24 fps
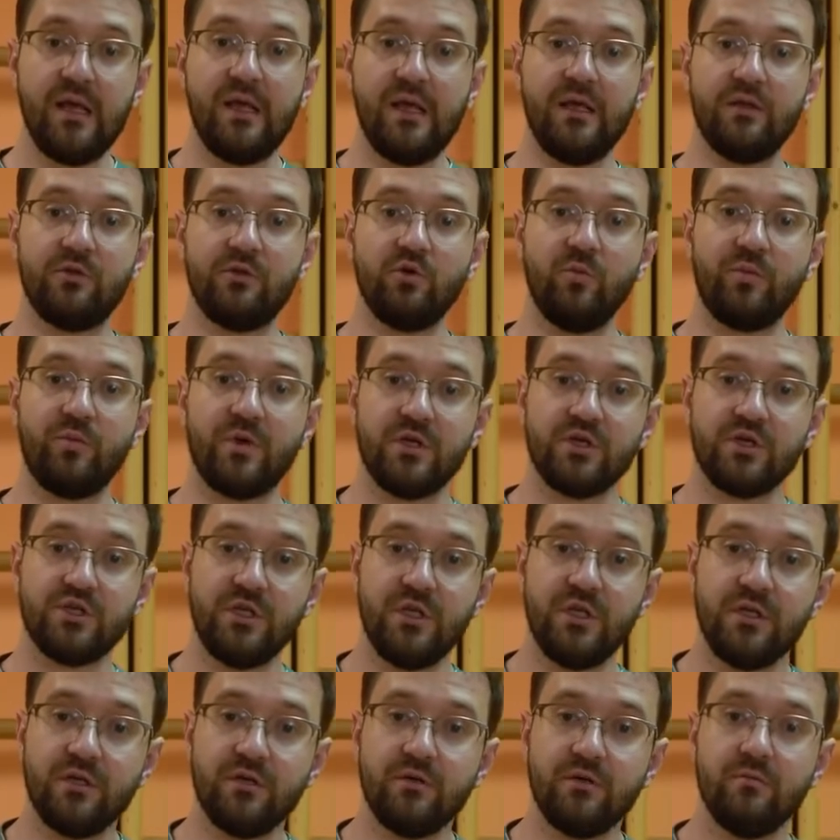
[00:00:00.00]
This
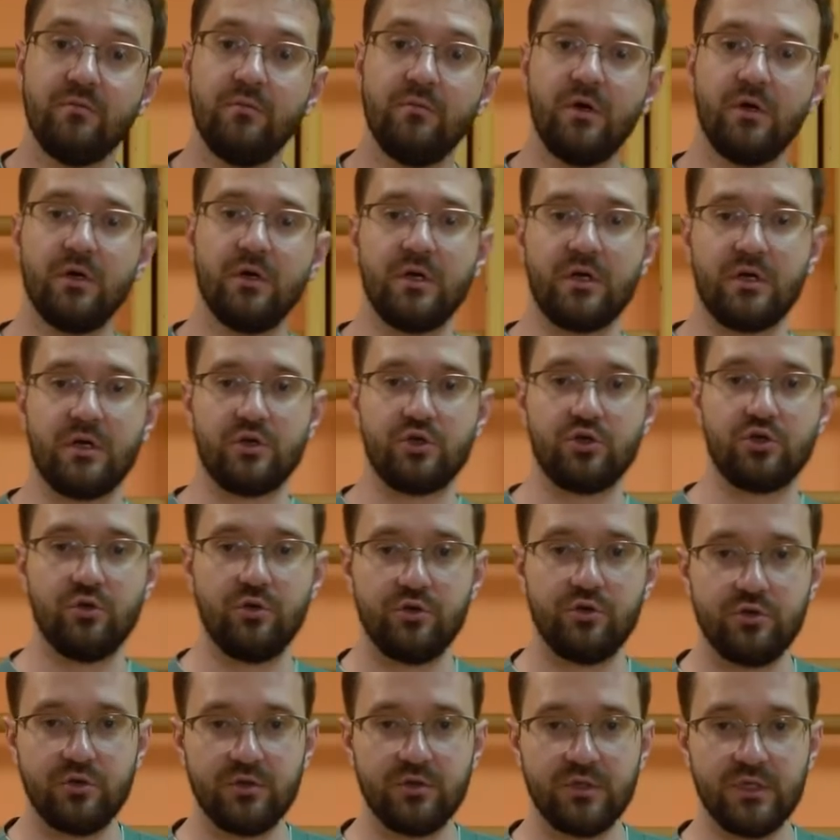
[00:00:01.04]
exercise goes
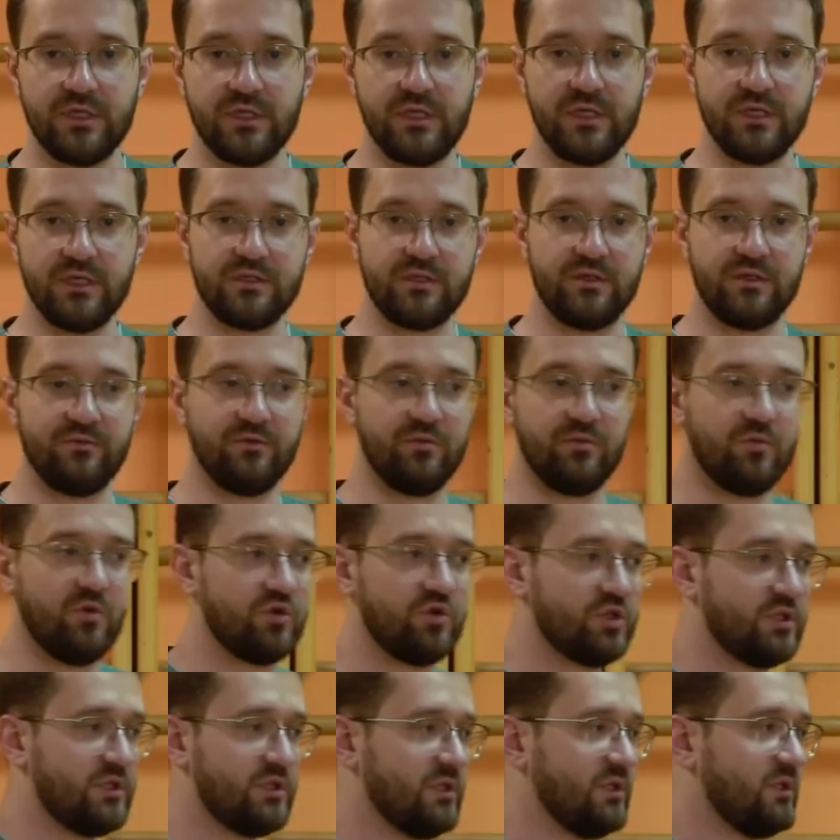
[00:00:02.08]
well if you can bring
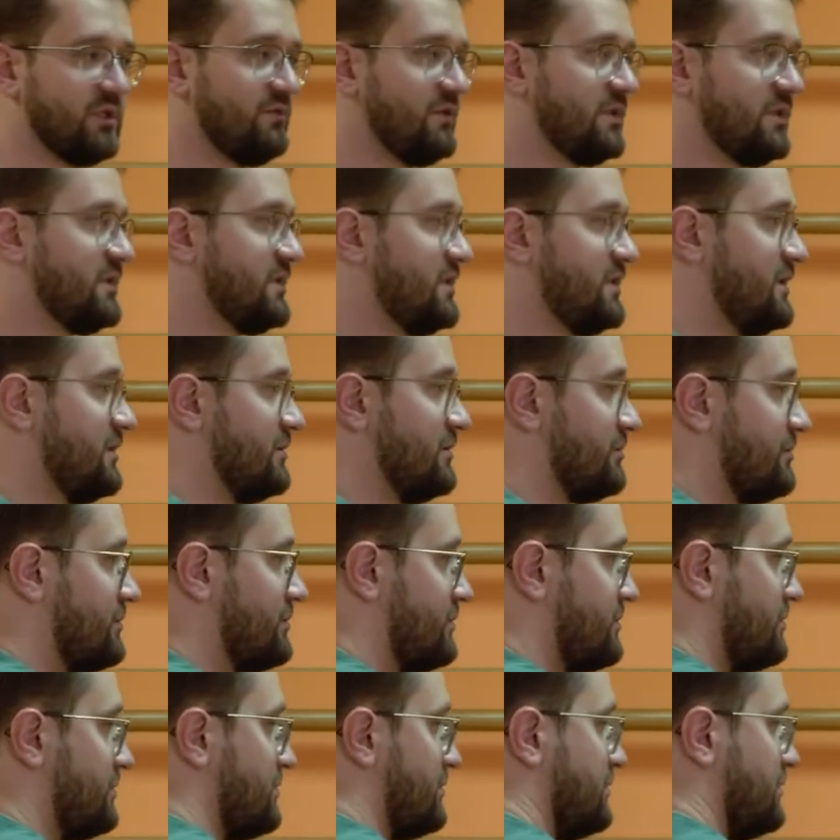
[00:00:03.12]
the sore arm to the
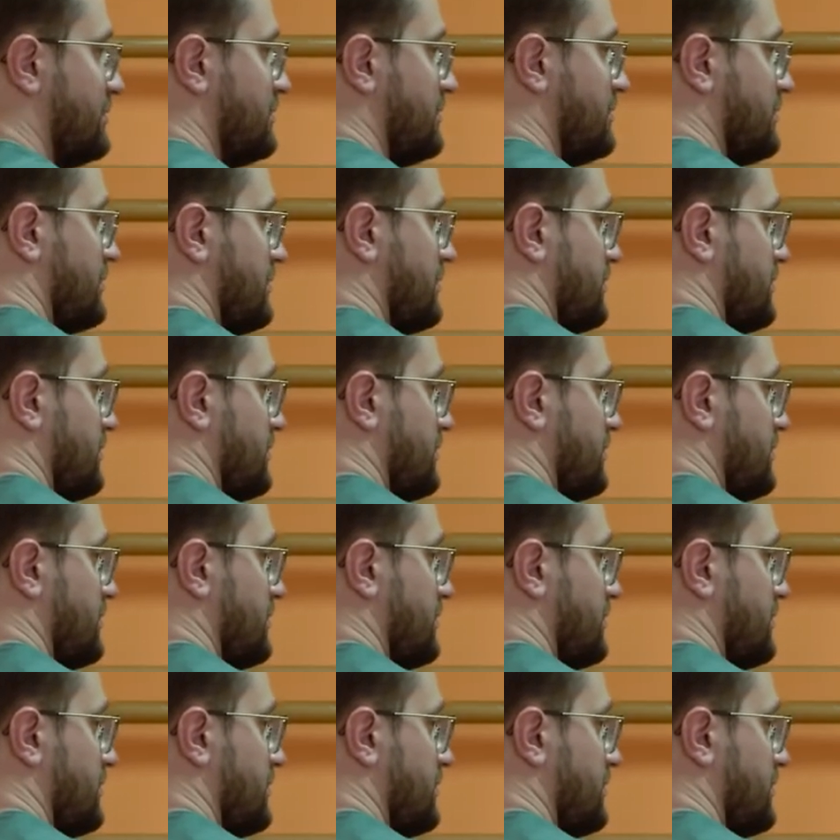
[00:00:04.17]
middle of the